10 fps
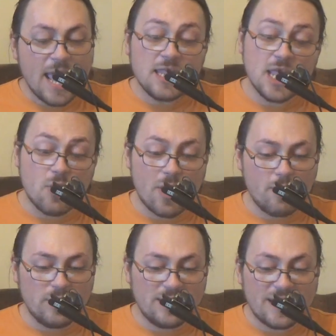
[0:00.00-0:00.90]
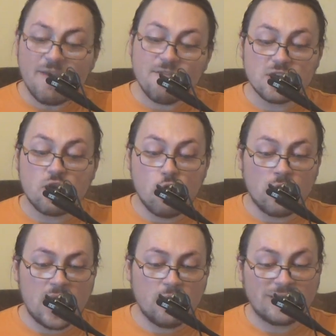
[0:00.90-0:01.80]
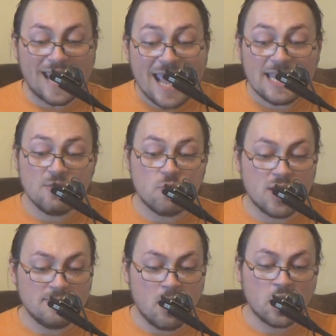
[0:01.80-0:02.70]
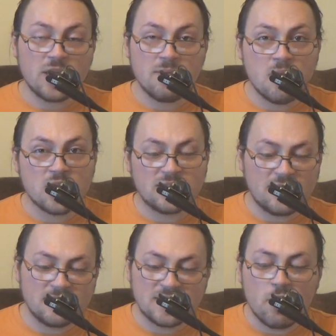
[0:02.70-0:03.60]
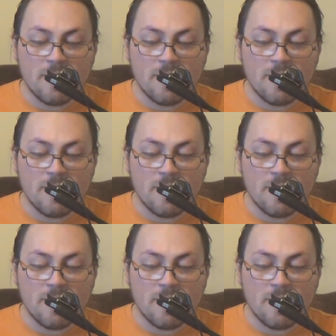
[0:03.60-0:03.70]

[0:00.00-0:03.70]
And no, I will never call out anyone mocking Muslims,